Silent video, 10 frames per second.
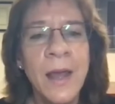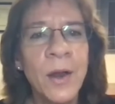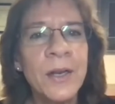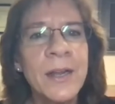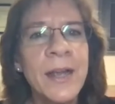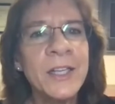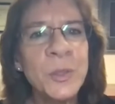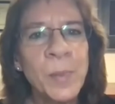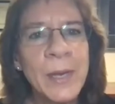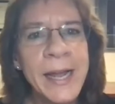uh,
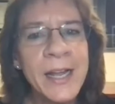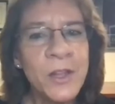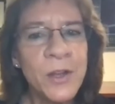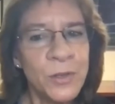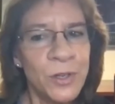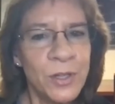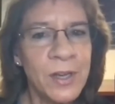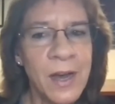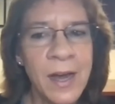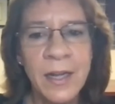explain those to
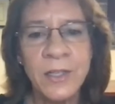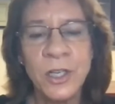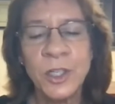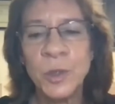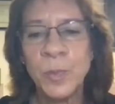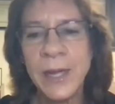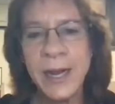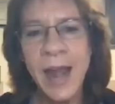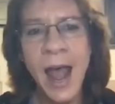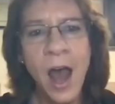the audience,
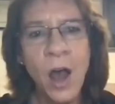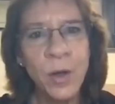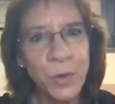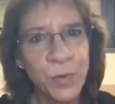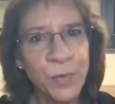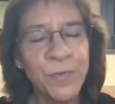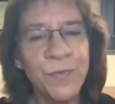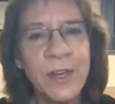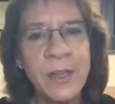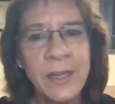explain how you're
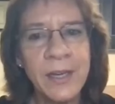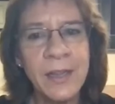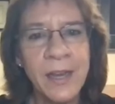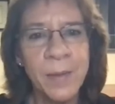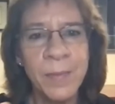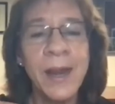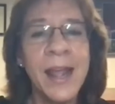feeling them, and,